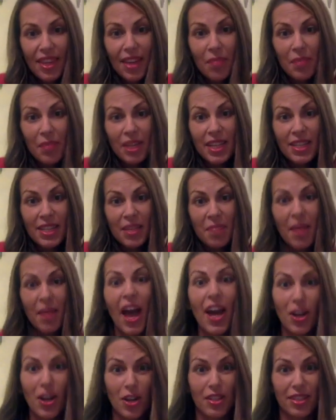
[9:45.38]
Because it
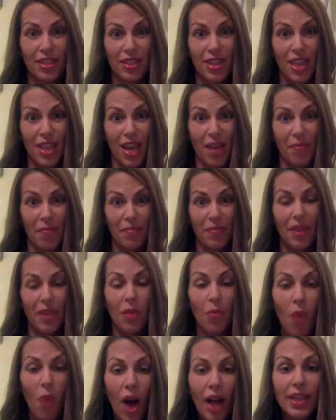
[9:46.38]
matters to them. They
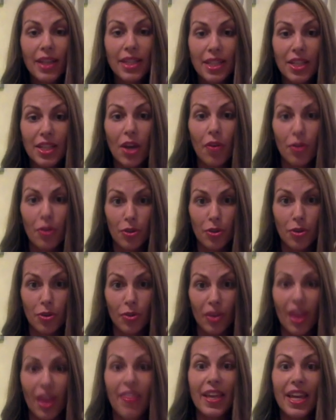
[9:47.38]
want to tell the
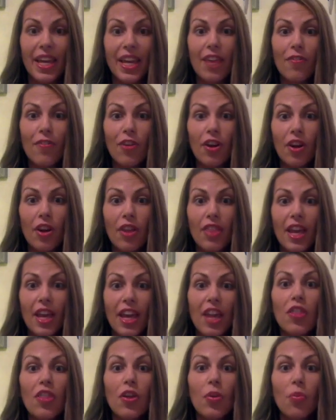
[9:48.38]
truth. And they
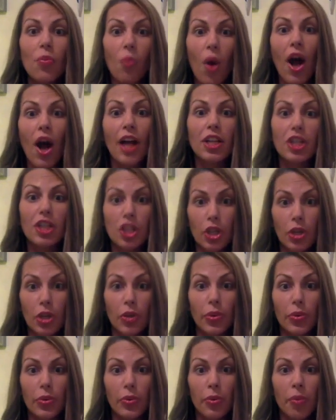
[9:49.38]
either want
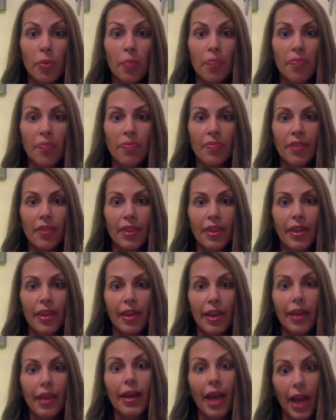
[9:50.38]
to,
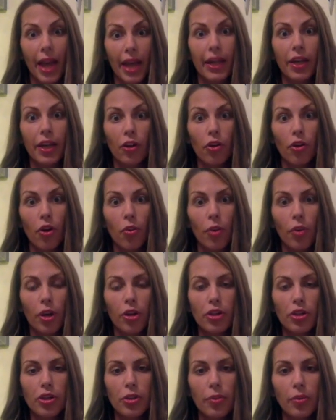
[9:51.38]
again, it'll go one
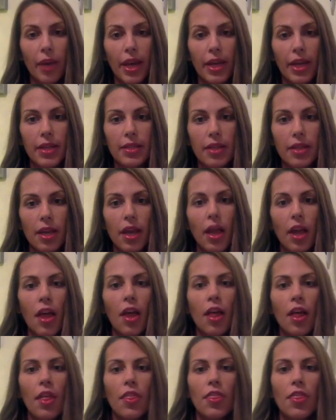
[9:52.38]
or two ways.
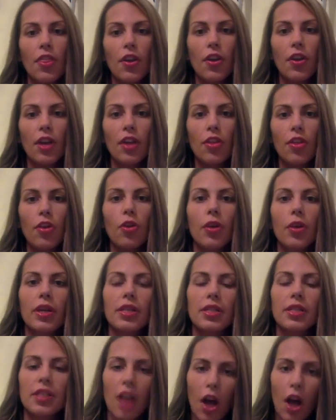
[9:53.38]
they're either going
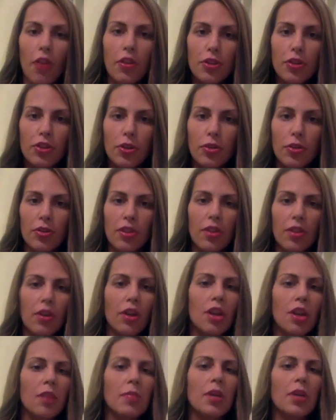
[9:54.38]
to tell the truth and they're
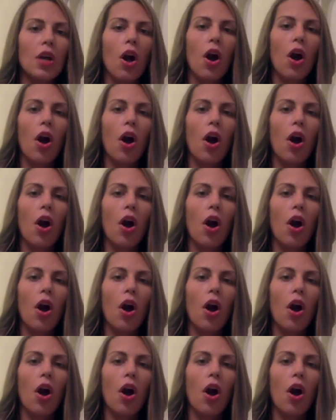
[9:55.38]
going to be,